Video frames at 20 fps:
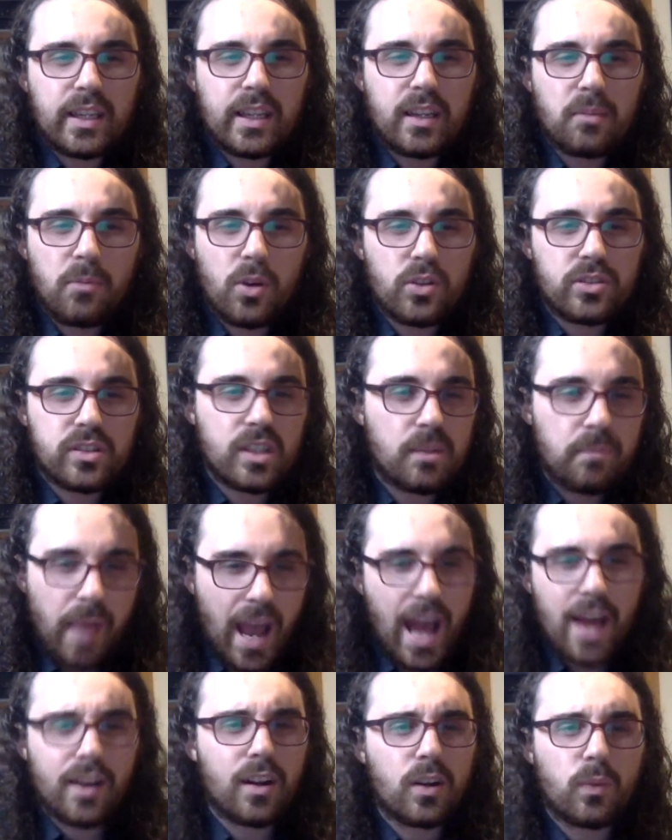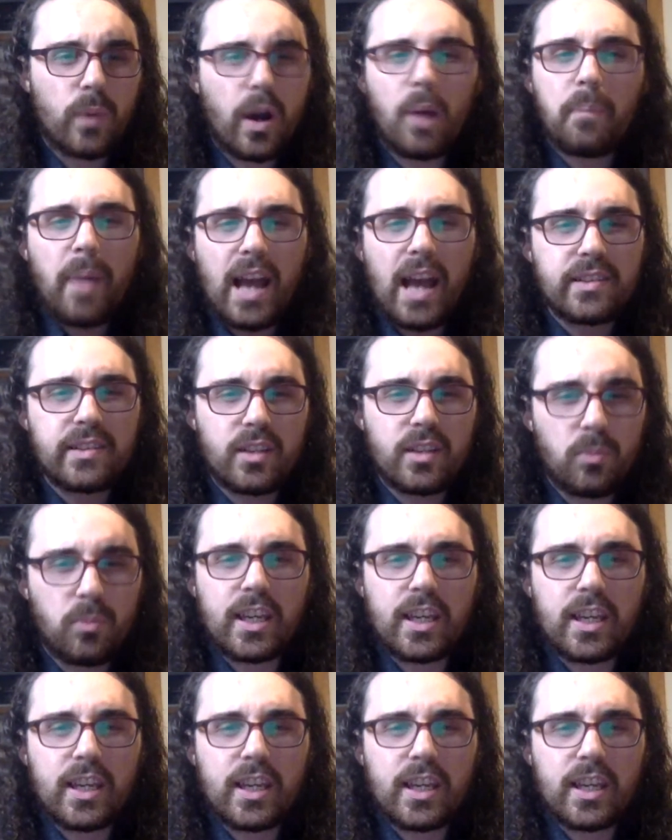and emotionally battered well past their
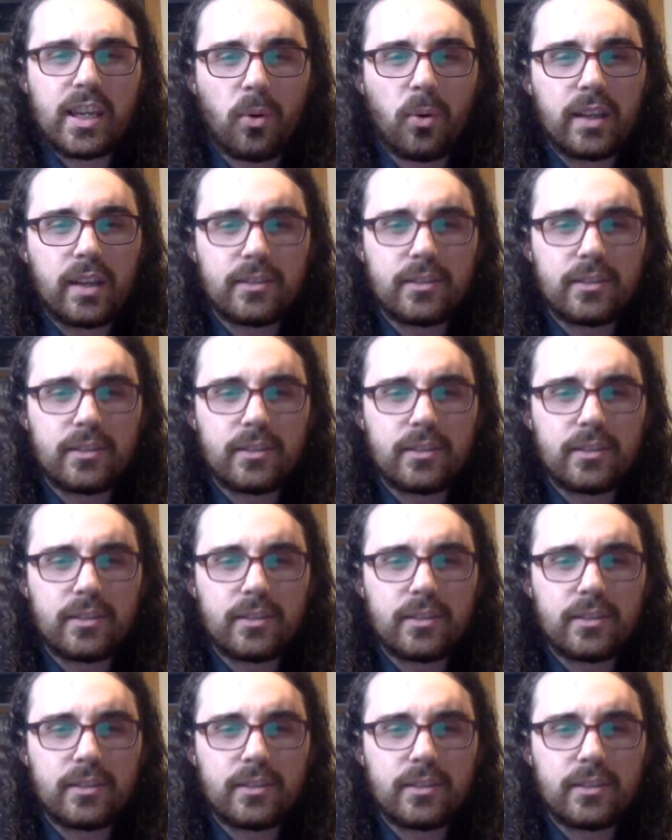breaking point